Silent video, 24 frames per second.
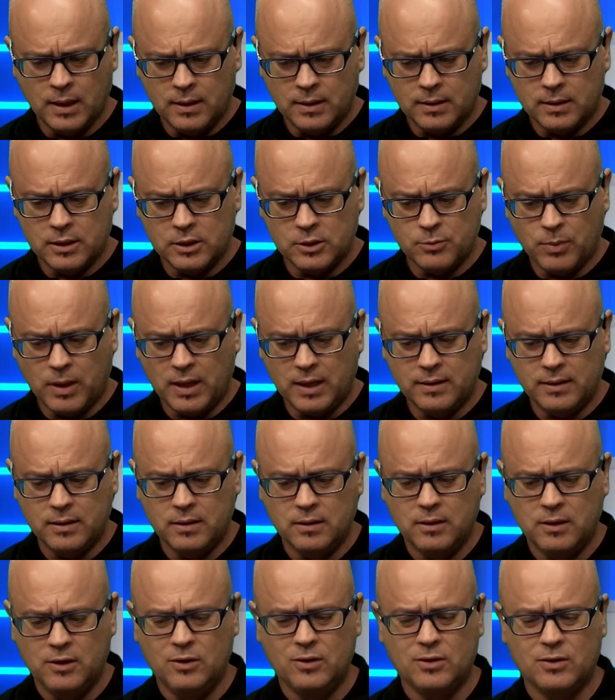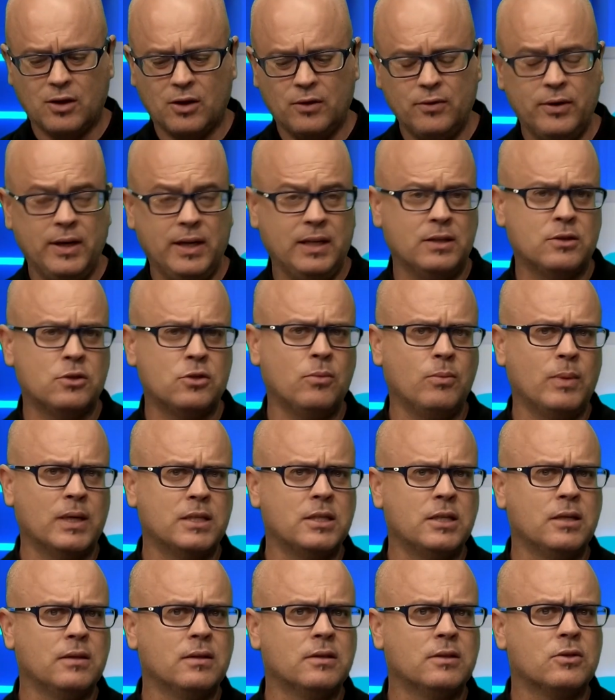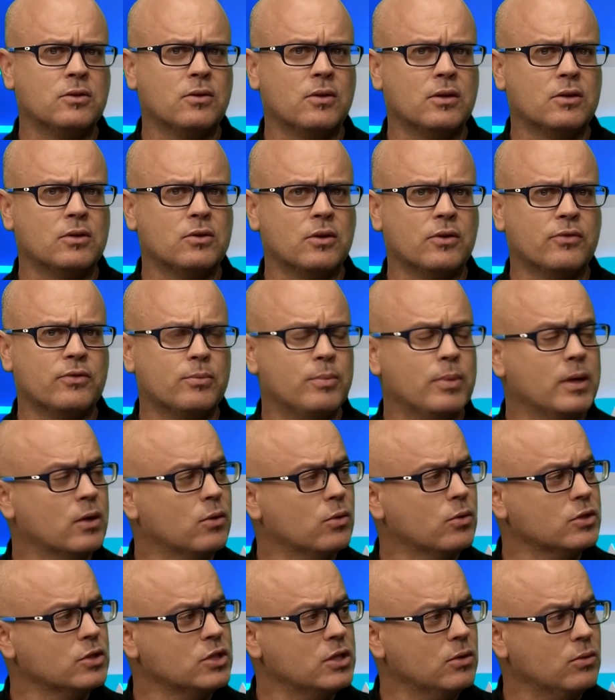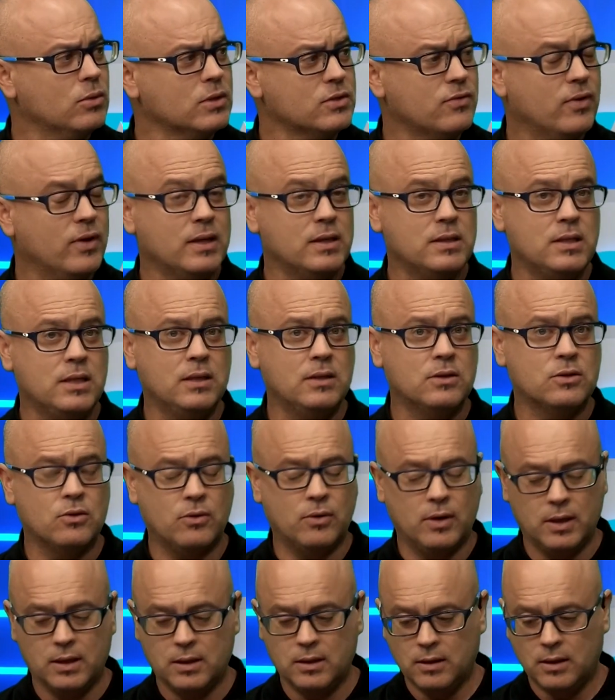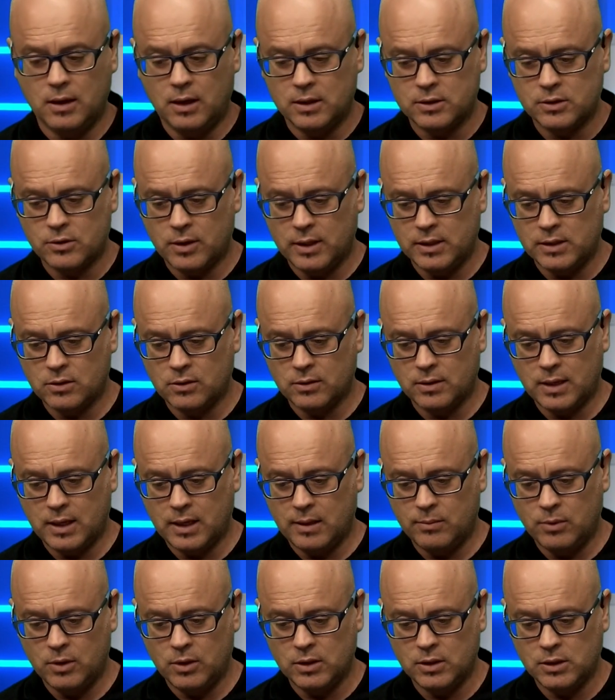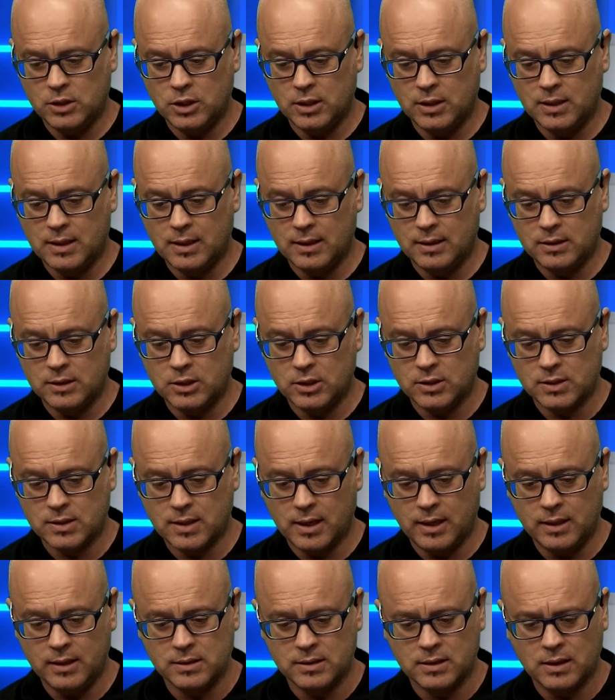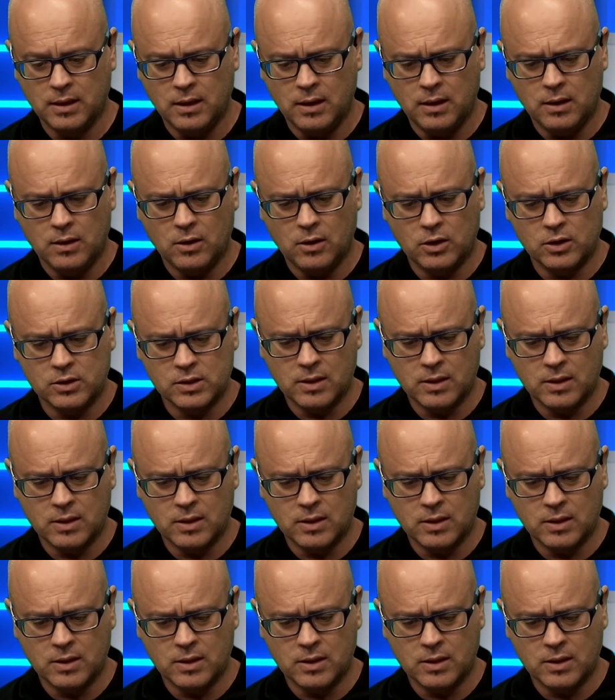despite, you don't read too much into the drift because she was fancied to run a nice race on debut and she did just that. Last